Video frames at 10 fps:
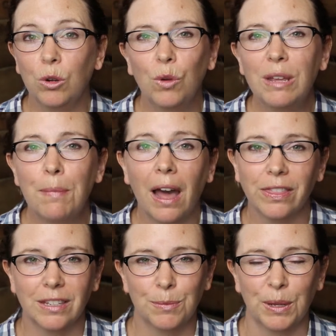When we
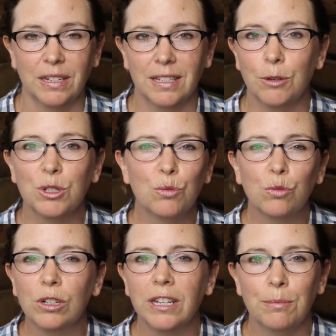bought this place, it was
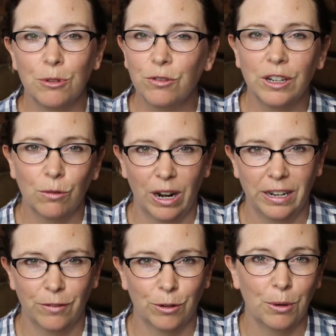really move-in
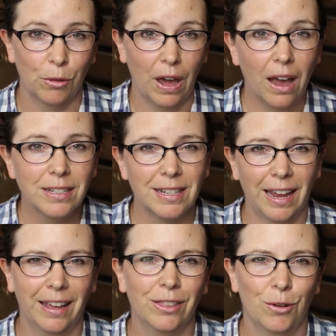ready for both us
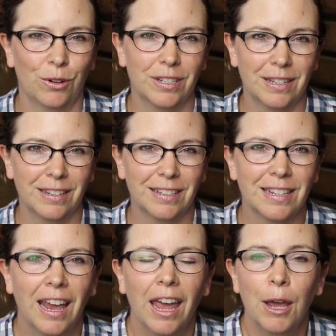and the
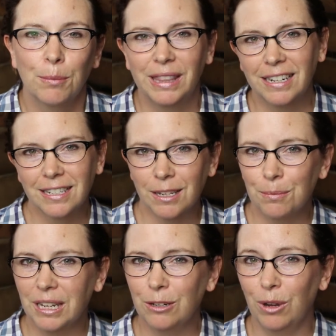horses. But that
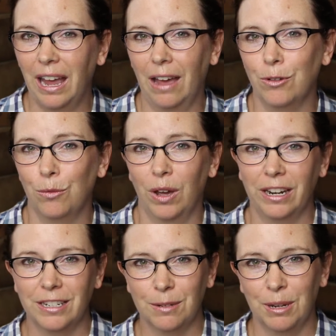doesn't mean we haven't
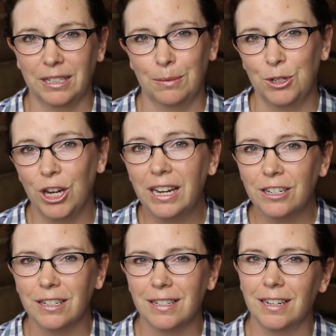wanted to make some
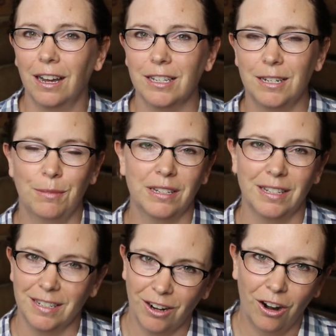changes to customize
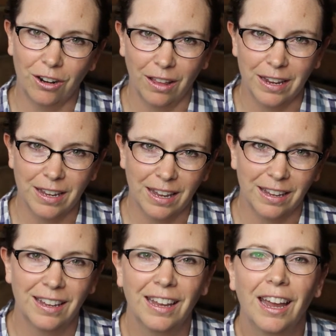it to our
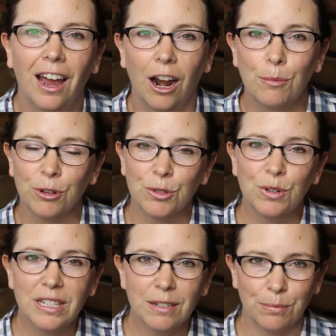liking. Our most
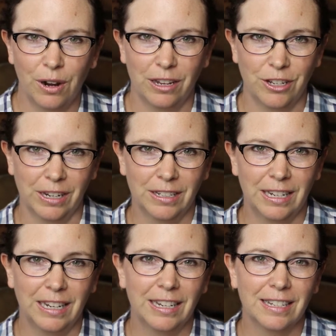recent project
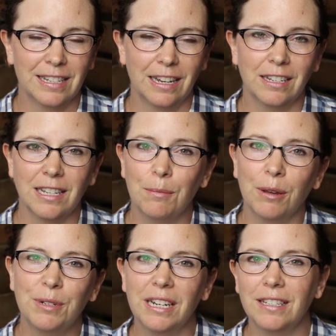is some
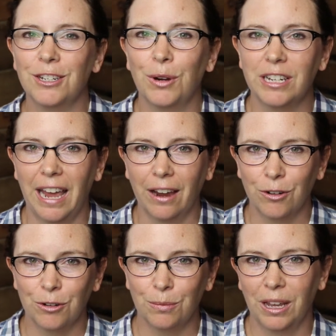updates to our
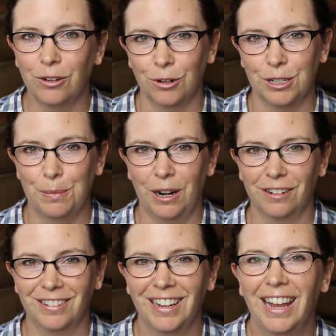tack room and horse
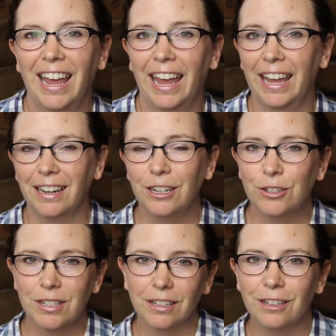barn. And
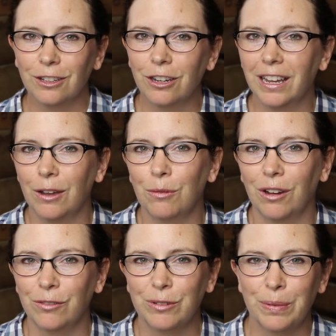here's a little look at
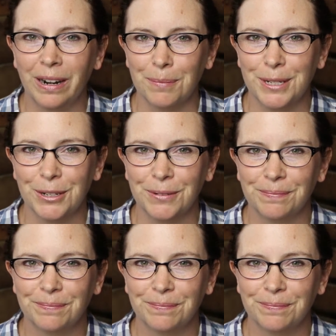what we've been up to.